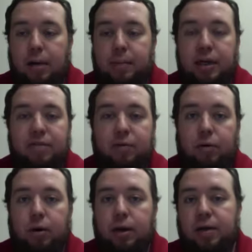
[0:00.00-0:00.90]
be it
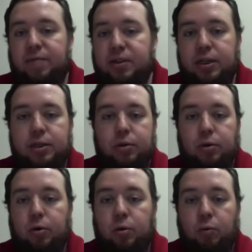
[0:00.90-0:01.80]
for emphasis
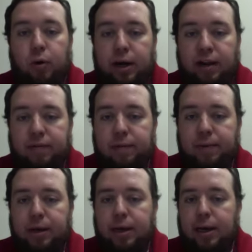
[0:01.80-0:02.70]
or whatever.
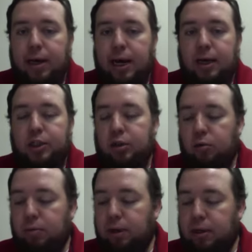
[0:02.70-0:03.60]
So
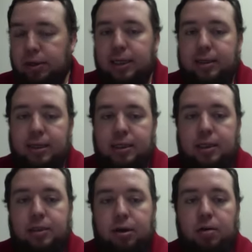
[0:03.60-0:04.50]
when we look at this
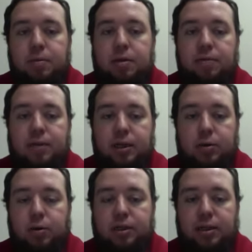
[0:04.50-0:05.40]
in terms of
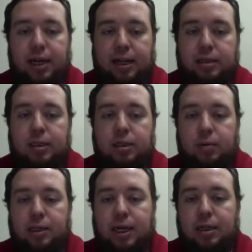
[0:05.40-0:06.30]
discourse analysis, and
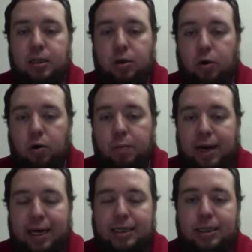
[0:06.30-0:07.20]
we take this whole
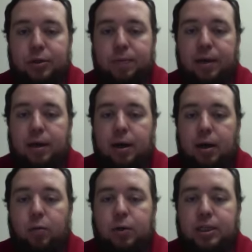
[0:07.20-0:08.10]
passage
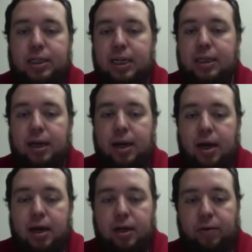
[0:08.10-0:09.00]
and we see that
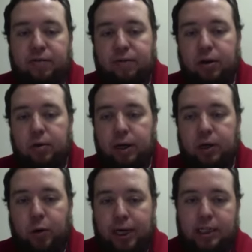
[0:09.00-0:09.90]
we're flowing
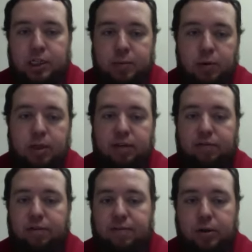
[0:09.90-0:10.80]
quite smoothly
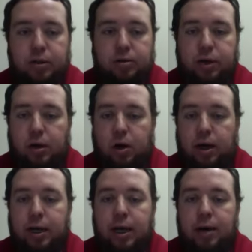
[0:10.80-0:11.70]
from verse 3
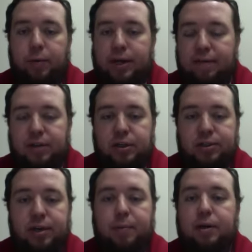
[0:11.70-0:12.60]
on, we have this
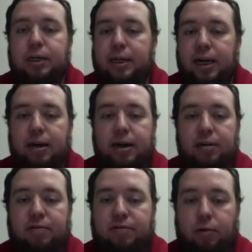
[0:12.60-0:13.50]
typically
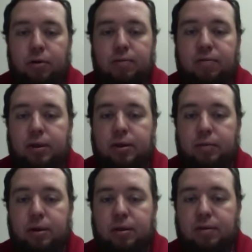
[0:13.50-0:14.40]
narrative form with
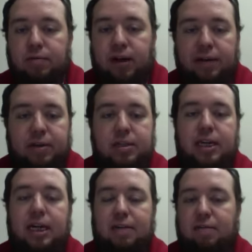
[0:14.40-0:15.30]
vav
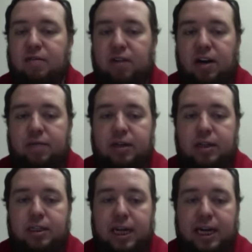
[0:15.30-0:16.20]
consecutive after vav
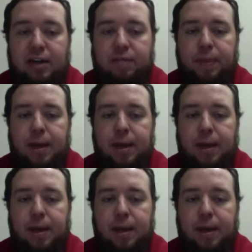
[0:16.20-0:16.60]
consecutive.